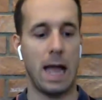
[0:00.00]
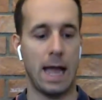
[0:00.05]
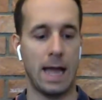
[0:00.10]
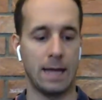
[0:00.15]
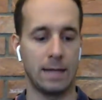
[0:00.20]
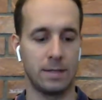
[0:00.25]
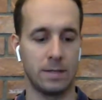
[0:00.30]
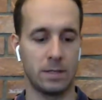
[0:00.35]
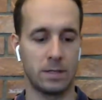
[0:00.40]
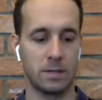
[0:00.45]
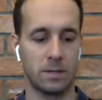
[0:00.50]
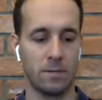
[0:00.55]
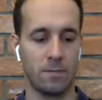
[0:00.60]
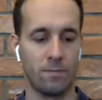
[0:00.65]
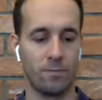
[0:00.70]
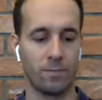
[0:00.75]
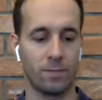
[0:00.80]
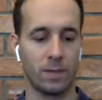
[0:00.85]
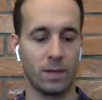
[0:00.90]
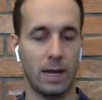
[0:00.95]
and
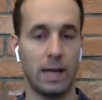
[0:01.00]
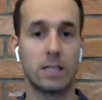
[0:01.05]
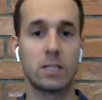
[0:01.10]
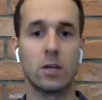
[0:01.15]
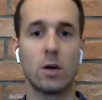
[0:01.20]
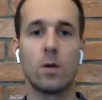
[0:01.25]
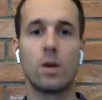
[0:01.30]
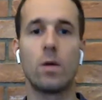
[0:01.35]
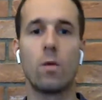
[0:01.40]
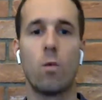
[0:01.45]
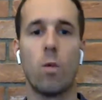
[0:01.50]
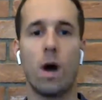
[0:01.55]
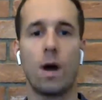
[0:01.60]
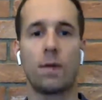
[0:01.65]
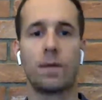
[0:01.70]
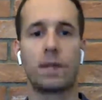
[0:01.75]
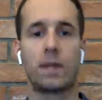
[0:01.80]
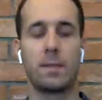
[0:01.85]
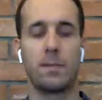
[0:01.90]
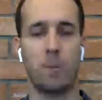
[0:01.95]
it's only
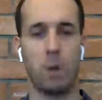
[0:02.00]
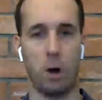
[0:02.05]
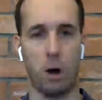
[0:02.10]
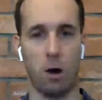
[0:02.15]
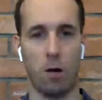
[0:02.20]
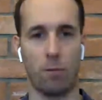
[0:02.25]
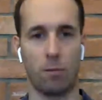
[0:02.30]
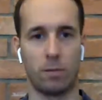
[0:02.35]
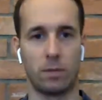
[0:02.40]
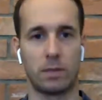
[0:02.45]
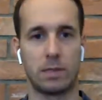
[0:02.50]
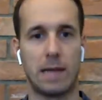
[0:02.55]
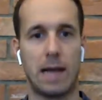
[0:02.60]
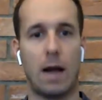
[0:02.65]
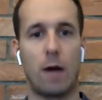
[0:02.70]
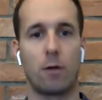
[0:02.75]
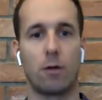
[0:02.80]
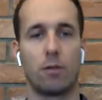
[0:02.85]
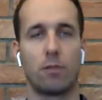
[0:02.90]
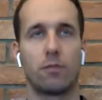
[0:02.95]
one department
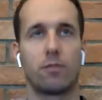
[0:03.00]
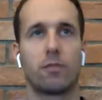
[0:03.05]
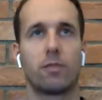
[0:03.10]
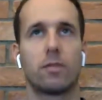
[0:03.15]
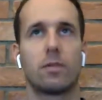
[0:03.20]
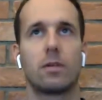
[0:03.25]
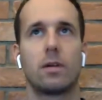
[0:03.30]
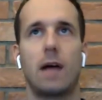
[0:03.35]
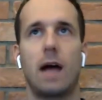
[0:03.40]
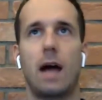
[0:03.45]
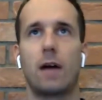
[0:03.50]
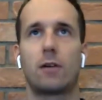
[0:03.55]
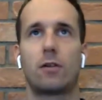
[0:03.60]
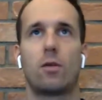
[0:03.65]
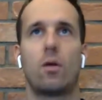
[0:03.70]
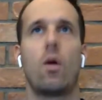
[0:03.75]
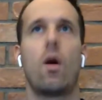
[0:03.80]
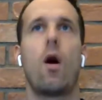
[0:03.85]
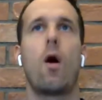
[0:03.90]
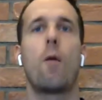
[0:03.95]
out of I
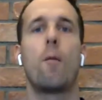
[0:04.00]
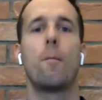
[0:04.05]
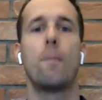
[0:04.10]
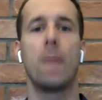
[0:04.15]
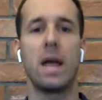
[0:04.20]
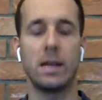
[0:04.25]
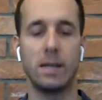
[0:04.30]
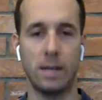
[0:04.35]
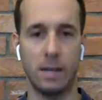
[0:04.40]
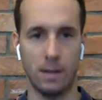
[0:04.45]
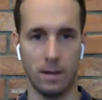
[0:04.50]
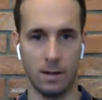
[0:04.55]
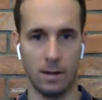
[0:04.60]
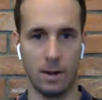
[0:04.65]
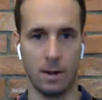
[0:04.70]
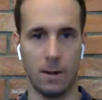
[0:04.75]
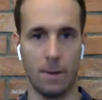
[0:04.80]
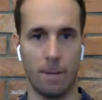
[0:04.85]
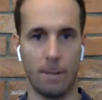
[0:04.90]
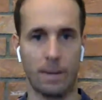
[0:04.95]
don't know how many
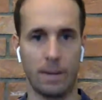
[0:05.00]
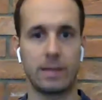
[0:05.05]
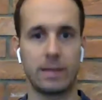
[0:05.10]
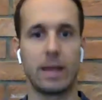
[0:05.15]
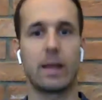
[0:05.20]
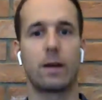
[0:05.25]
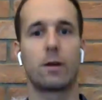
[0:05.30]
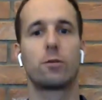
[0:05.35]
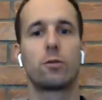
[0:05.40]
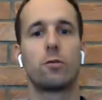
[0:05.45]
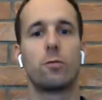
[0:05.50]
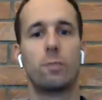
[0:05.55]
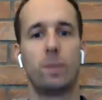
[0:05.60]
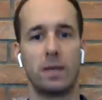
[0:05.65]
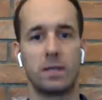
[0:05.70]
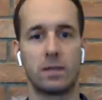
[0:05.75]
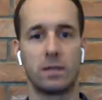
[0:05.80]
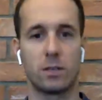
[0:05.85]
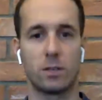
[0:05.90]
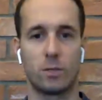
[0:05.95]
that they could do
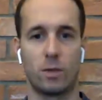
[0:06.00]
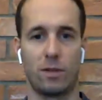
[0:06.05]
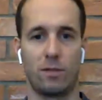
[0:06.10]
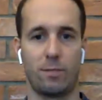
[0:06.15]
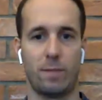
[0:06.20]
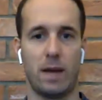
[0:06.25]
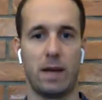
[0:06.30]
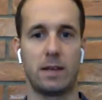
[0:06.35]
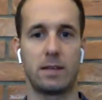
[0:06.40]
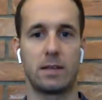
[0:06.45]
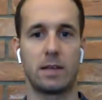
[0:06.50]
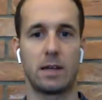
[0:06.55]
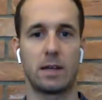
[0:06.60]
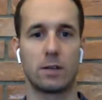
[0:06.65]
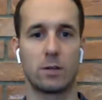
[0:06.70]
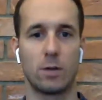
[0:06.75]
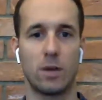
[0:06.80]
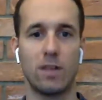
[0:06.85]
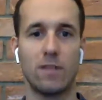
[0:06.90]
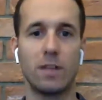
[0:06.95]
business with,
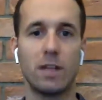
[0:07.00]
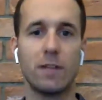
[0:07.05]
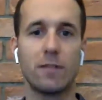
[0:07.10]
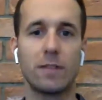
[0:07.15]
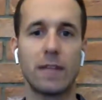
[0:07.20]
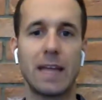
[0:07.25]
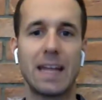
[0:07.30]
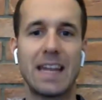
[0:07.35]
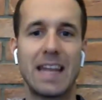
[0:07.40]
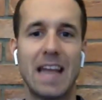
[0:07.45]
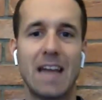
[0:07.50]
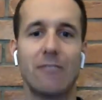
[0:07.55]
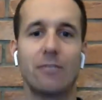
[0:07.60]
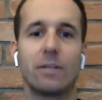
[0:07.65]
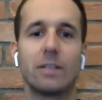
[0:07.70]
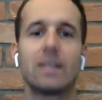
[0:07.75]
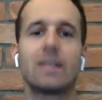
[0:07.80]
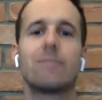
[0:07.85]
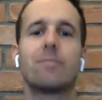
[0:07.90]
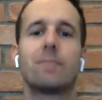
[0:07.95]
basically. So even if they
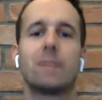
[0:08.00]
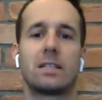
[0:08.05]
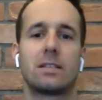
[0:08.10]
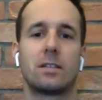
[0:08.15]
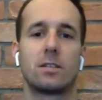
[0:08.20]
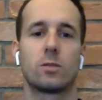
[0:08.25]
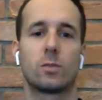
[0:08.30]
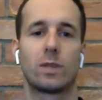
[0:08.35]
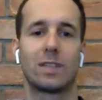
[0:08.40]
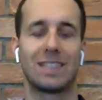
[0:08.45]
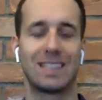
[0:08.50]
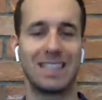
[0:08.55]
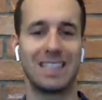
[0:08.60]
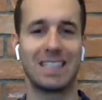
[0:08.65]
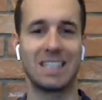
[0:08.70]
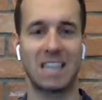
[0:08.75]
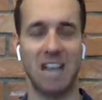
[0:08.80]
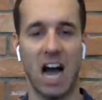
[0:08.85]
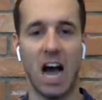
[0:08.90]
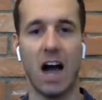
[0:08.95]
never did business with
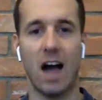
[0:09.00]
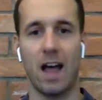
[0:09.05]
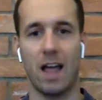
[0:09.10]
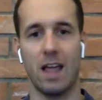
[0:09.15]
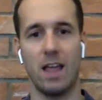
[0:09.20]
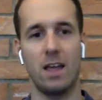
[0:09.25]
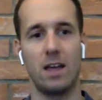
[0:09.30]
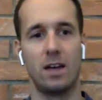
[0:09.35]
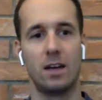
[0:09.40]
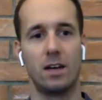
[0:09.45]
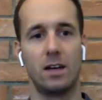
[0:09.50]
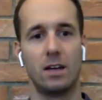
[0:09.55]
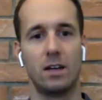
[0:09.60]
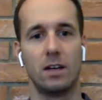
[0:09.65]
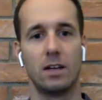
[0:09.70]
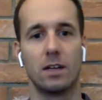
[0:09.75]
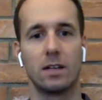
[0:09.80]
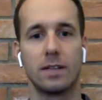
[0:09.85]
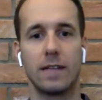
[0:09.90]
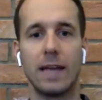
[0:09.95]
this guy,
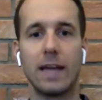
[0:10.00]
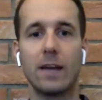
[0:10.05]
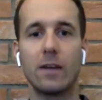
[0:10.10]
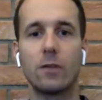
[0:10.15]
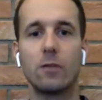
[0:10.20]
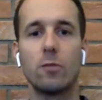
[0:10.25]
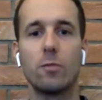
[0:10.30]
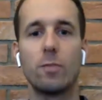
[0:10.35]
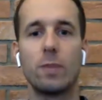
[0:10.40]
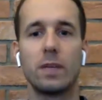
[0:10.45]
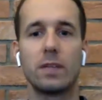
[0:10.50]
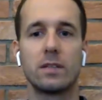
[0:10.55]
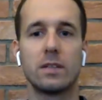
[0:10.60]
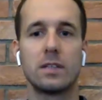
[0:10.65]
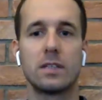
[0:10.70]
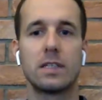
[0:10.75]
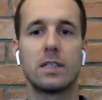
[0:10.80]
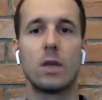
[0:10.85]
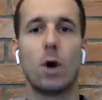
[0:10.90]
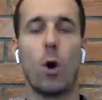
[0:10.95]
they could do
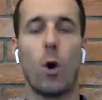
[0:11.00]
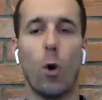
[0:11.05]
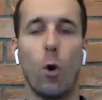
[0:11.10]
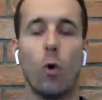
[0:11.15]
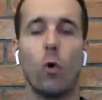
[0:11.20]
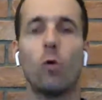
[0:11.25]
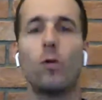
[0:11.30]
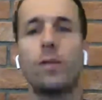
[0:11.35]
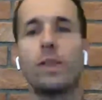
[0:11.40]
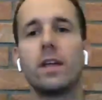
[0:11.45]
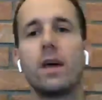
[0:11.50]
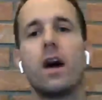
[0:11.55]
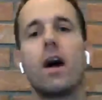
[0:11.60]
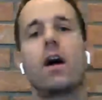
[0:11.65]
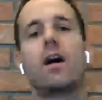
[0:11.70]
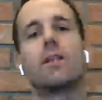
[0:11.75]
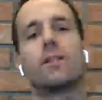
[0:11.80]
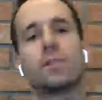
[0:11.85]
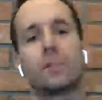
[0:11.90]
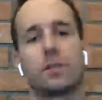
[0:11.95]
business in all the
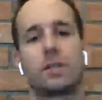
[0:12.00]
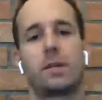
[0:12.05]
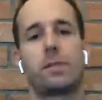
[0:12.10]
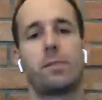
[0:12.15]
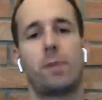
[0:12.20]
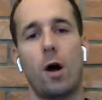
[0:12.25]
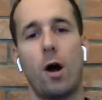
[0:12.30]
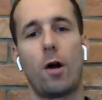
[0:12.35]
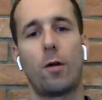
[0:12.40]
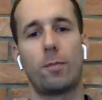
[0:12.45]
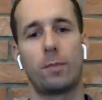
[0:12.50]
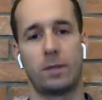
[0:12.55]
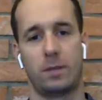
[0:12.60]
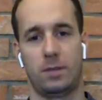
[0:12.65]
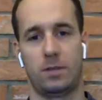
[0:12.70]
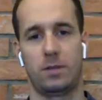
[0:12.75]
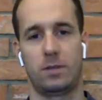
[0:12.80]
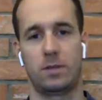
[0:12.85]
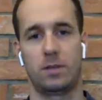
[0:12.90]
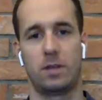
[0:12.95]
other
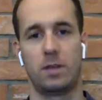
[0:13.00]
departments